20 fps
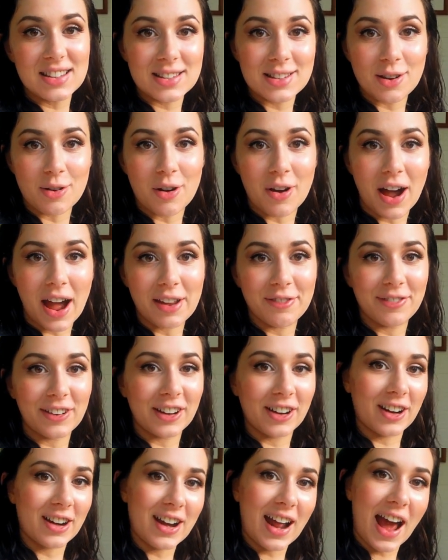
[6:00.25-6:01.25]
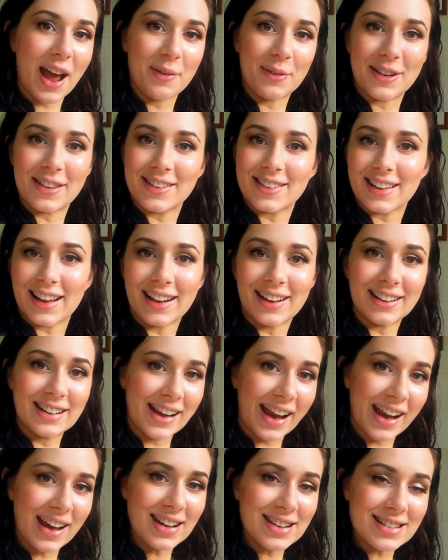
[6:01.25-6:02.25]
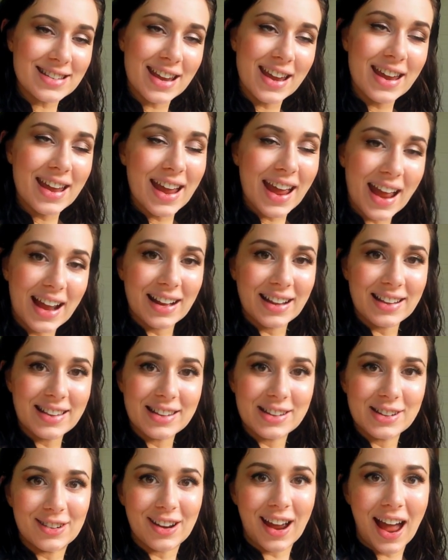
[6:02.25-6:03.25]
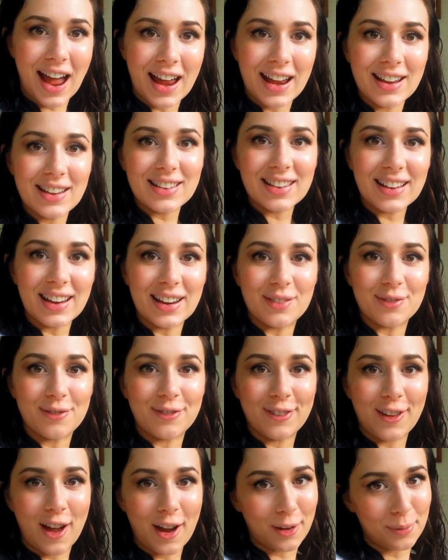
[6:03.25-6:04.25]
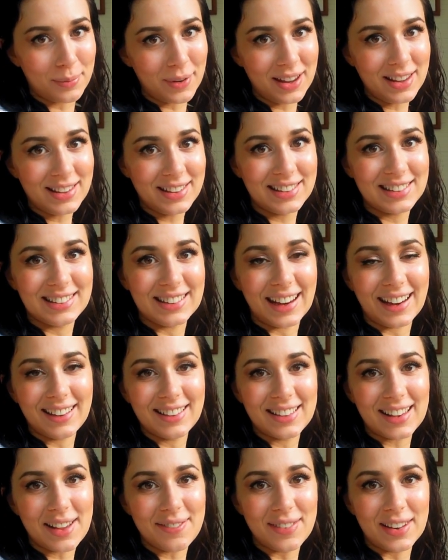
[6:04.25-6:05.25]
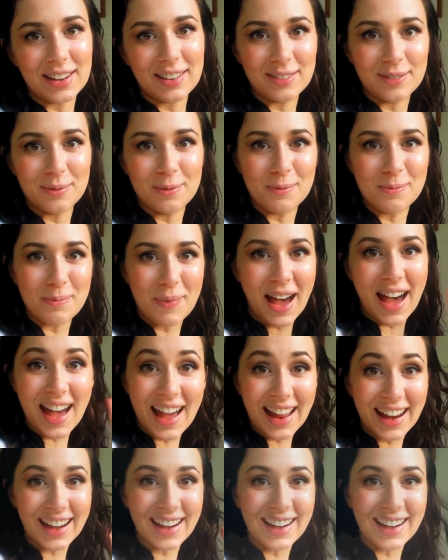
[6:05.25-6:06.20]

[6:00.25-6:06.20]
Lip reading: So I figured I would say goodnight and you guys in Vlogmas day 7. Bye!